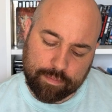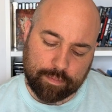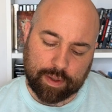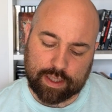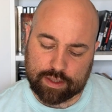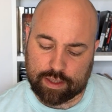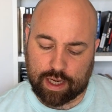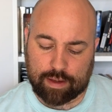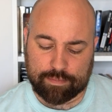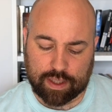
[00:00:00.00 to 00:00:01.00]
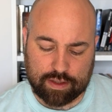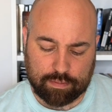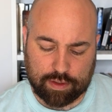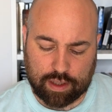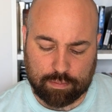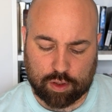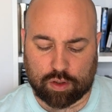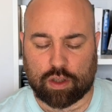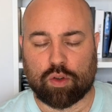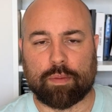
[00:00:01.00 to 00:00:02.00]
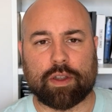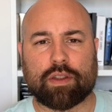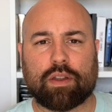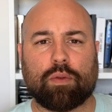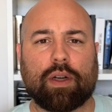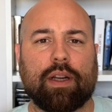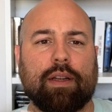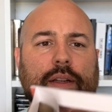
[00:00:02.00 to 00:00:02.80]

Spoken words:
But yeah, that's something I'm not gonna do because I don't wanna